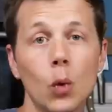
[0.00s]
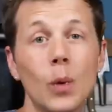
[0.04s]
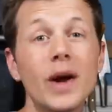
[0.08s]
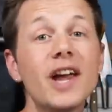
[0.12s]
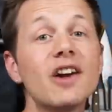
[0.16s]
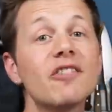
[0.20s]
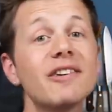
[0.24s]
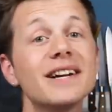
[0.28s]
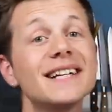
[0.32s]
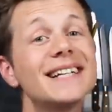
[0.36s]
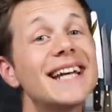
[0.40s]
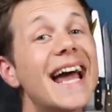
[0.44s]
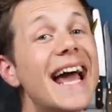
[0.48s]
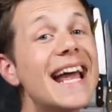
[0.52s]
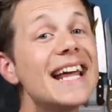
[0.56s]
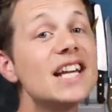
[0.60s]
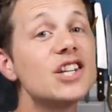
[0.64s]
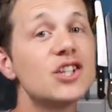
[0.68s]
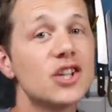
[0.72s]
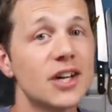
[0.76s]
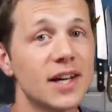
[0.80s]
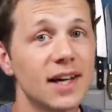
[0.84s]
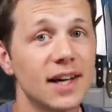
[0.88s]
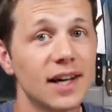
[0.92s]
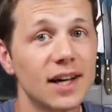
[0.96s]
We are in
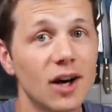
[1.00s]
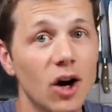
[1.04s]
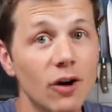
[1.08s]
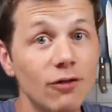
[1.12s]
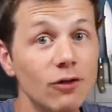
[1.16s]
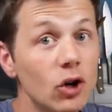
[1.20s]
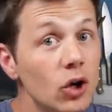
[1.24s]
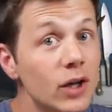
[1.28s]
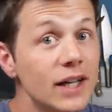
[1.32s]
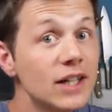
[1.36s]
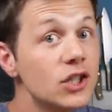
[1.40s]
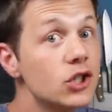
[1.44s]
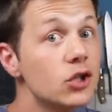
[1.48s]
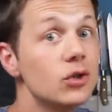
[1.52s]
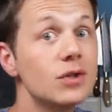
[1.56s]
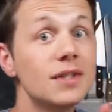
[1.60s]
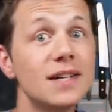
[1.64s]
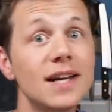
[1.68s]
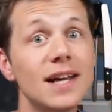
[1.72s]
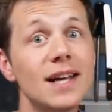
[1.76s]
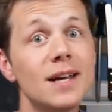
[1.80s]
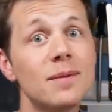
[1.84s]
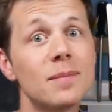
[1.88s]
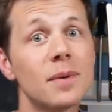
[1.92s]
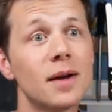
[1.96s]
danger here of looking too
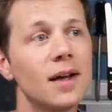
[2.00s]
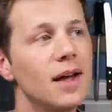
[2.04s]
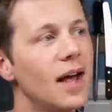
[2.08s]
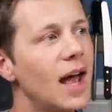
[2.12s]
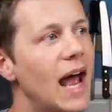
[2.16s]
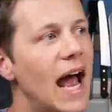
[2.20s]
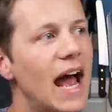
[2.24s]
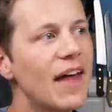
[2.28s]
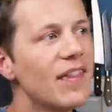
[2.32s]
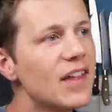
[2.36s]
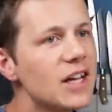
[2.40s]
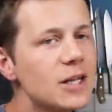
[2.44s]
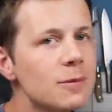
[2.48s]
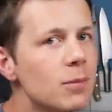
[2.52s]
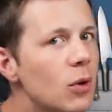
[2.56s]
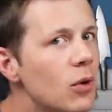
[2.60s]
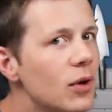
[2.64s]
deep, and that's